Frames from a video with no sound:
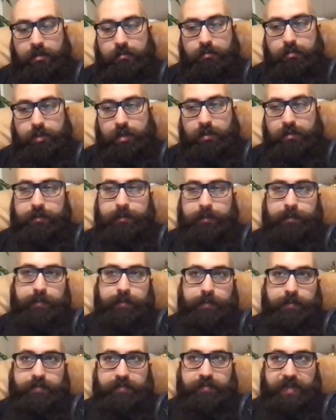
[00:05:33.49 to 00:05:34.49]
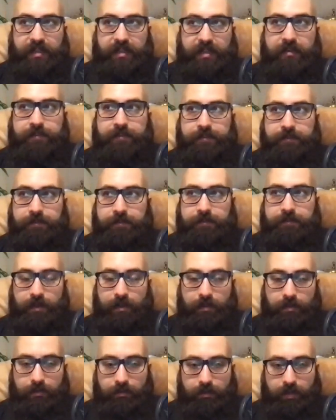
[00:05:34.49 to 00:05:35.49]
But if,
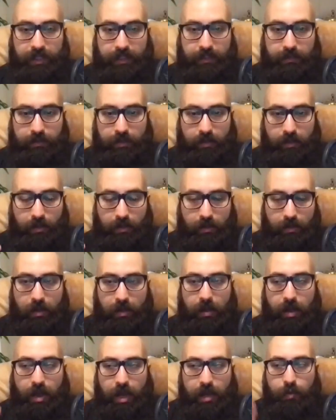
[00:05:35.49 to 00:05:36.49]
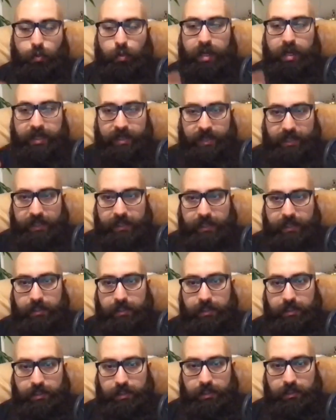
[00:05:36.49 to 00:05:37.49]
like, I were in
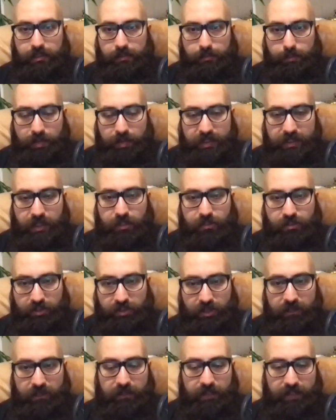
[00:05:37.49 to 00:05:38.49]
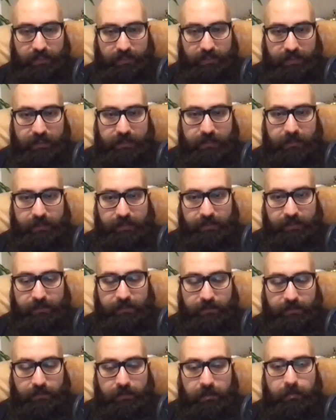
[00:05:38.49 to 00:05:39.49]
the position of, like, these left
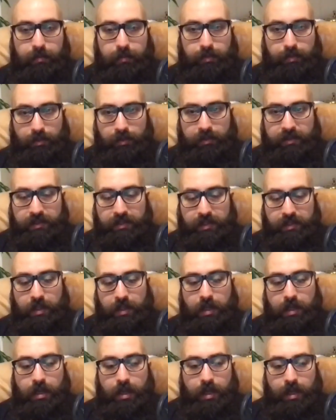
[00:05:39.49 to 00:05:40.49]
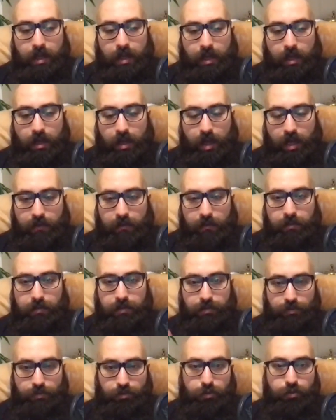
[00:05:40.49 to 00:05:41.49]
liberals, I
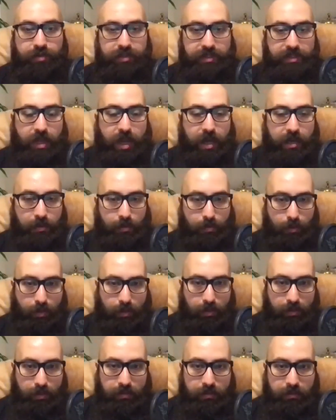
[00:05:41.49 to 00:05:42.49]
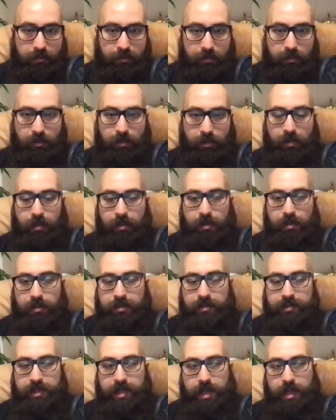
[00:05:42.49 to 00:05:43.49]
would choose the other words,
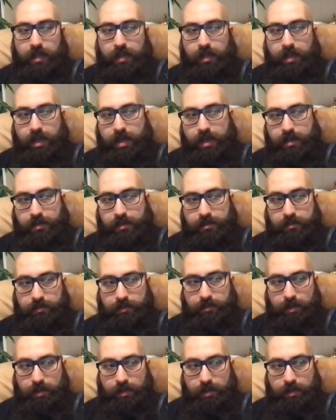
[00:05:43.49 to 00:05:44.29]
saying, like,